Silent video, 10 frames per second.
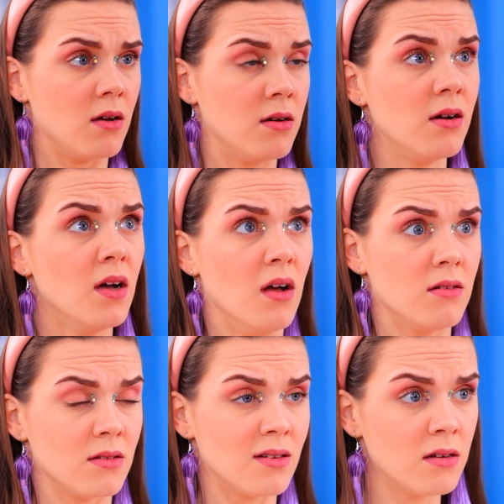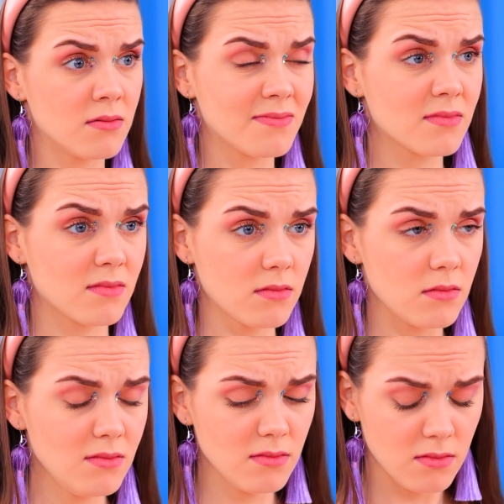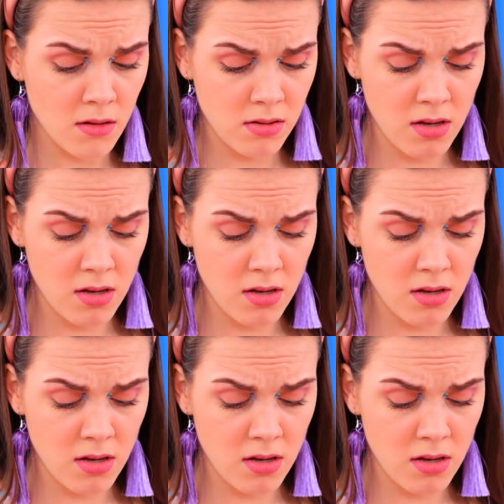Yes, now there even will be a